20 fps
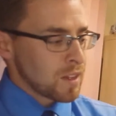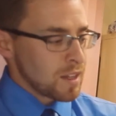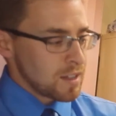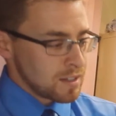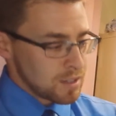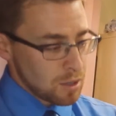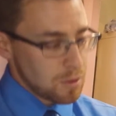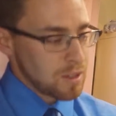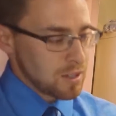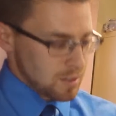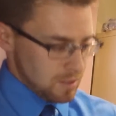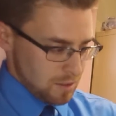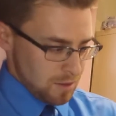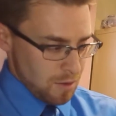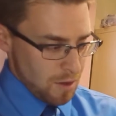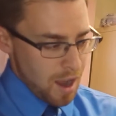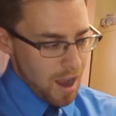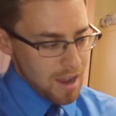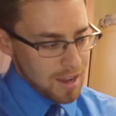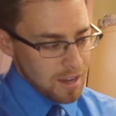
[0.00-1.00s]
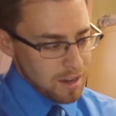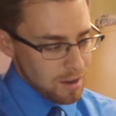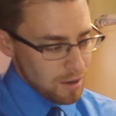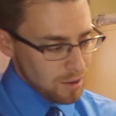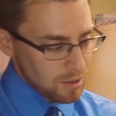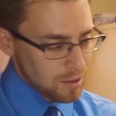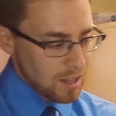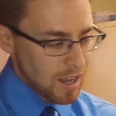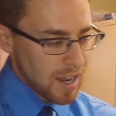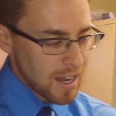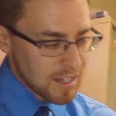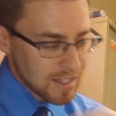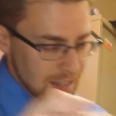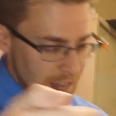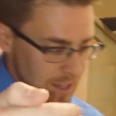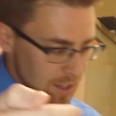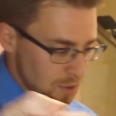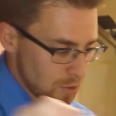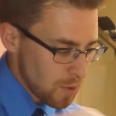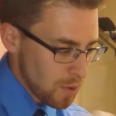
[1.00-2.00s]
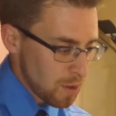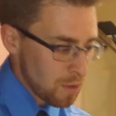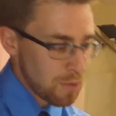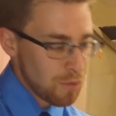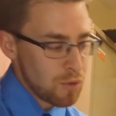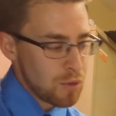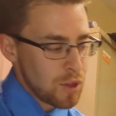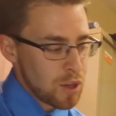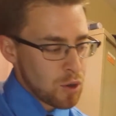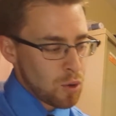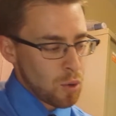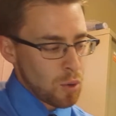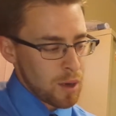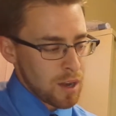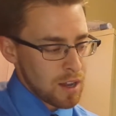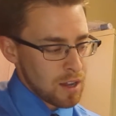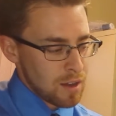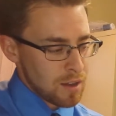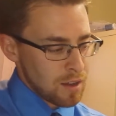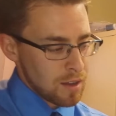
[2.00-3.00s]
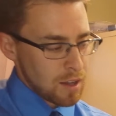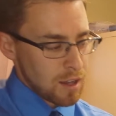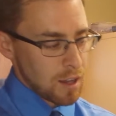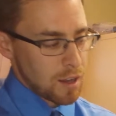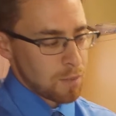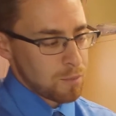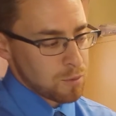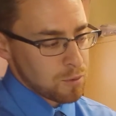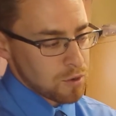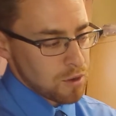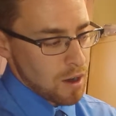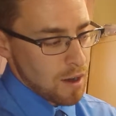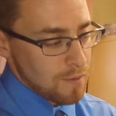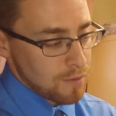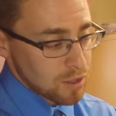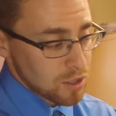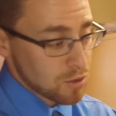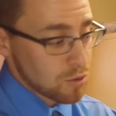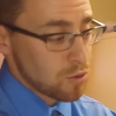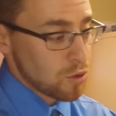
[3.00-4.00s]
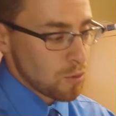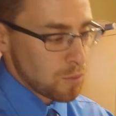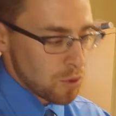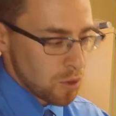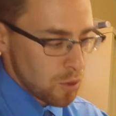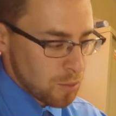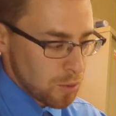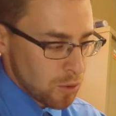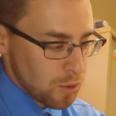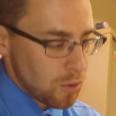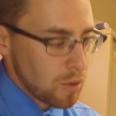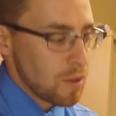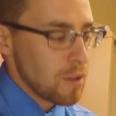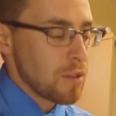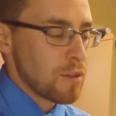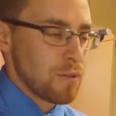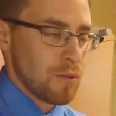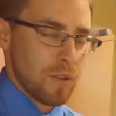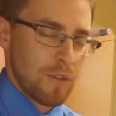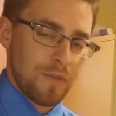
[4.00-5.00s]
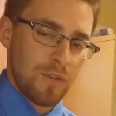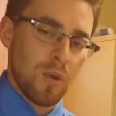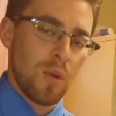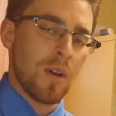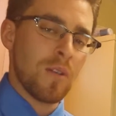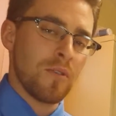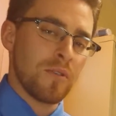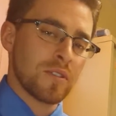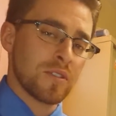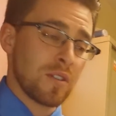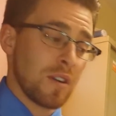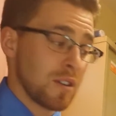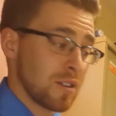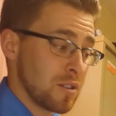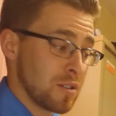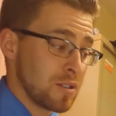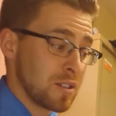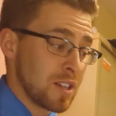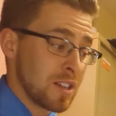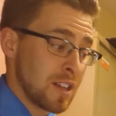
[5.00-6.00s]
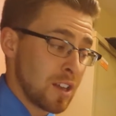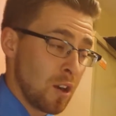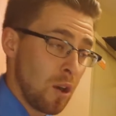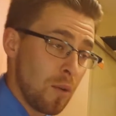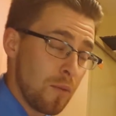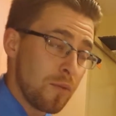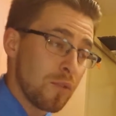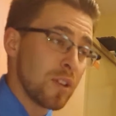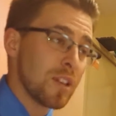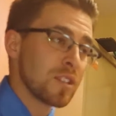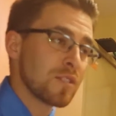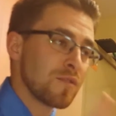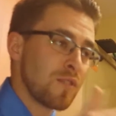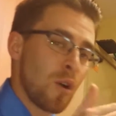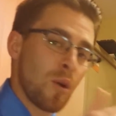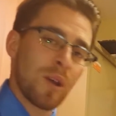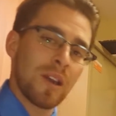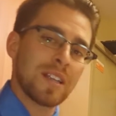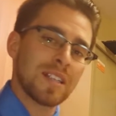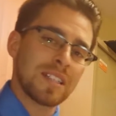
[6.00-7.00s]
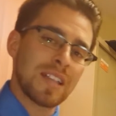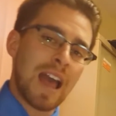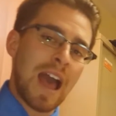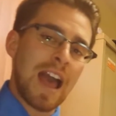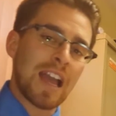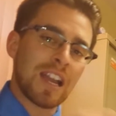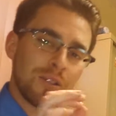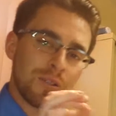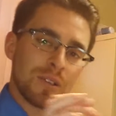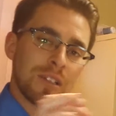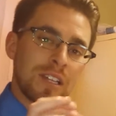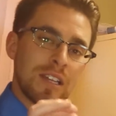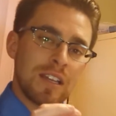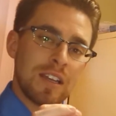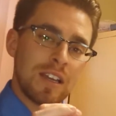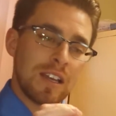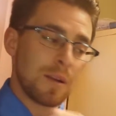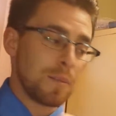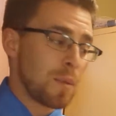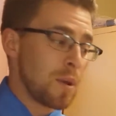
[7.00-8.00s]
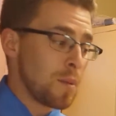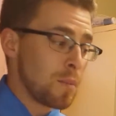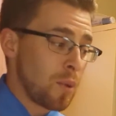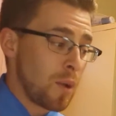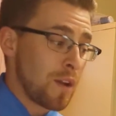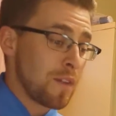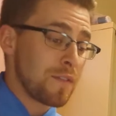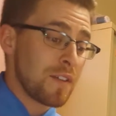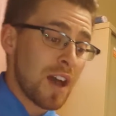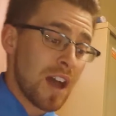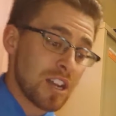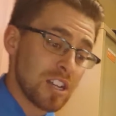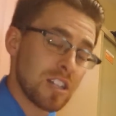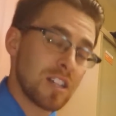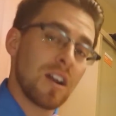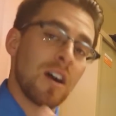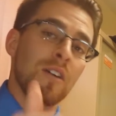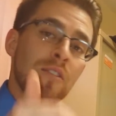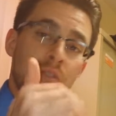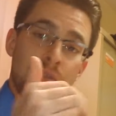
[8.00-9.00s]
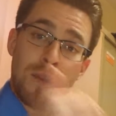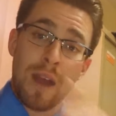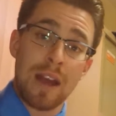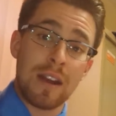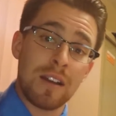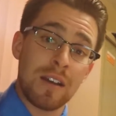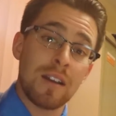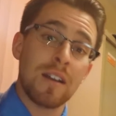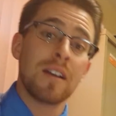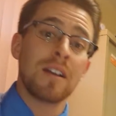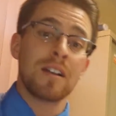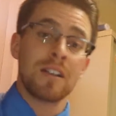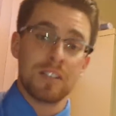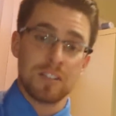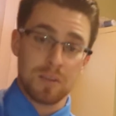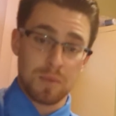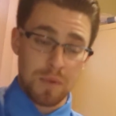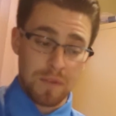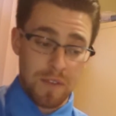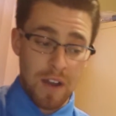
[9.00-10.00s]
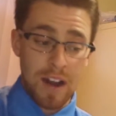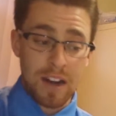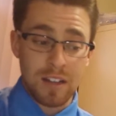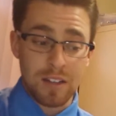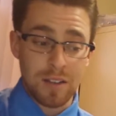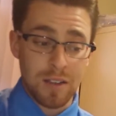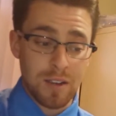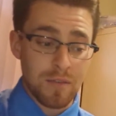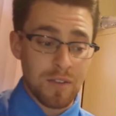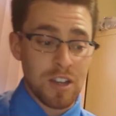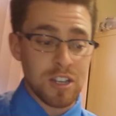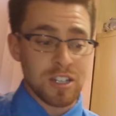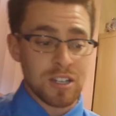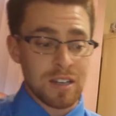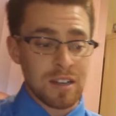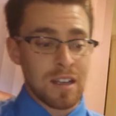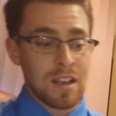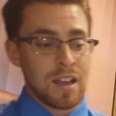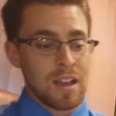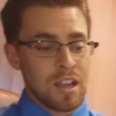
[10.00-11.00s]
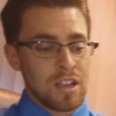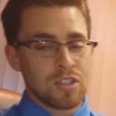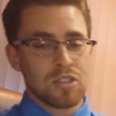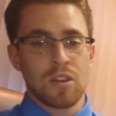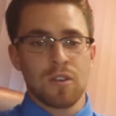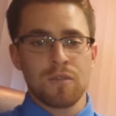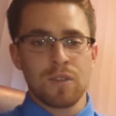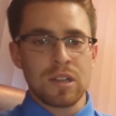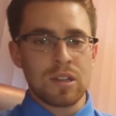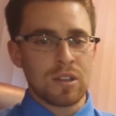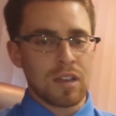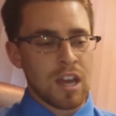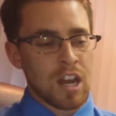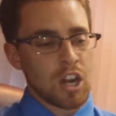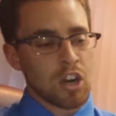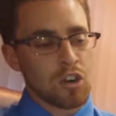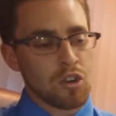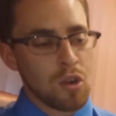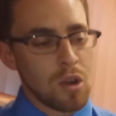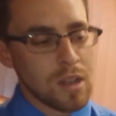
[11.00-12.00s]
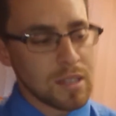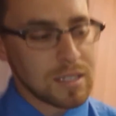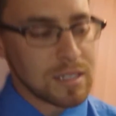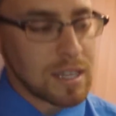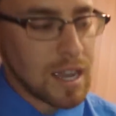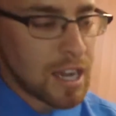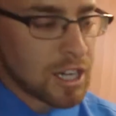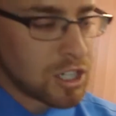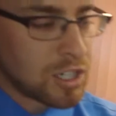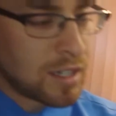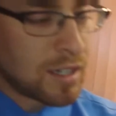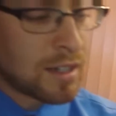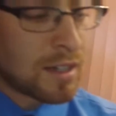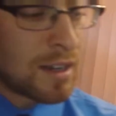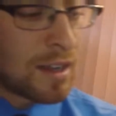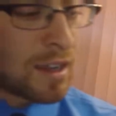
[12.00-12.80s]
So this is your eye here. Light is entering through the cornea. It travels through the pupil, through a few other structures, and then hopefully is focused accurately in a pinpoint fashion on the retina to provide clear vision. So if we look at a cross-section